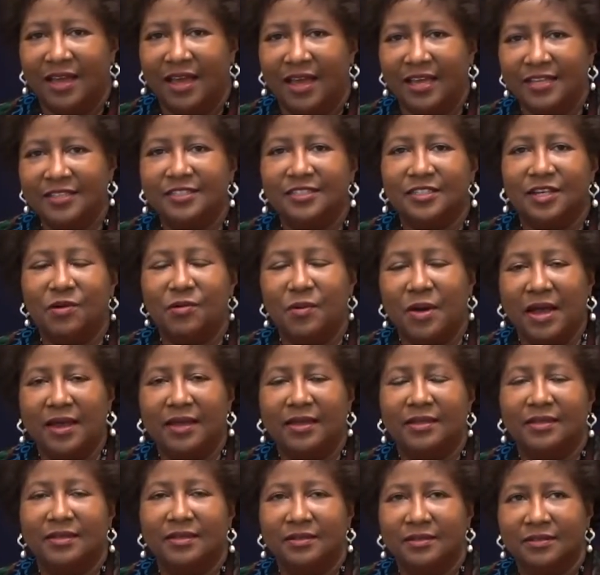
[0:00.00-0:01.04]
And so
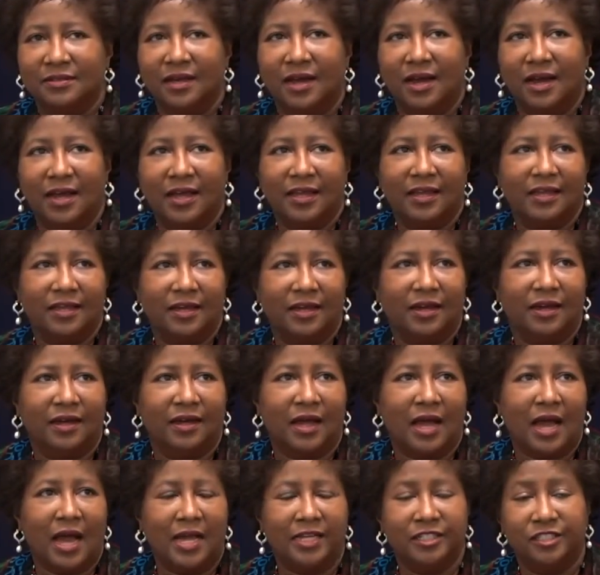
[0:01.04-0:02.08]

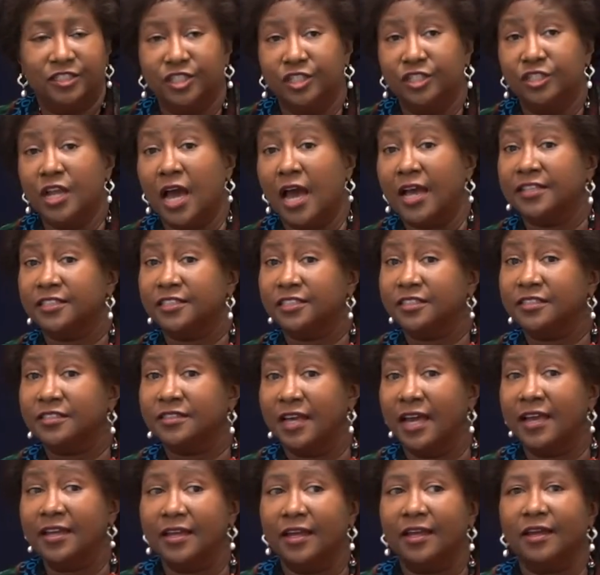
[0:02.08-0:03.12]
I did not
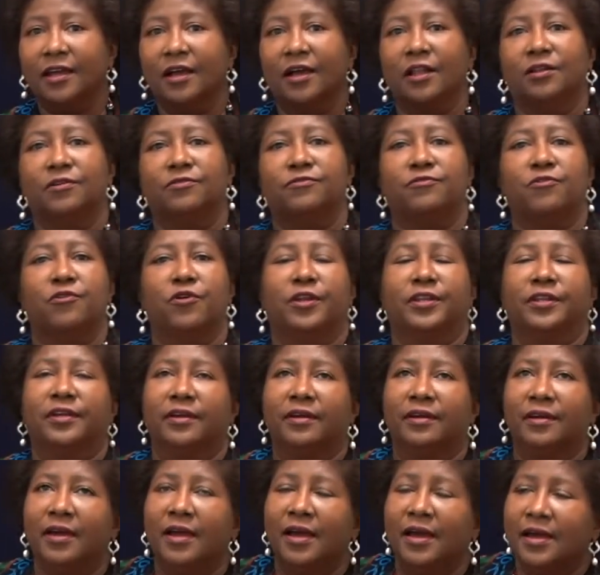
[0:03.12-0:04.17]
stay in
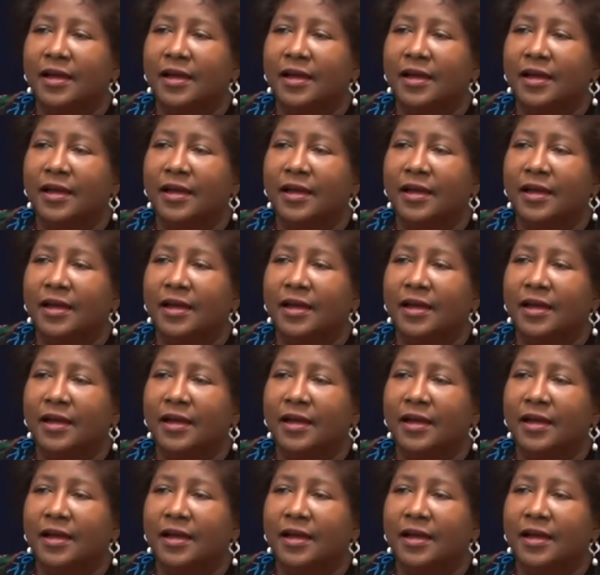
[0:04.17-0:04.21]
California.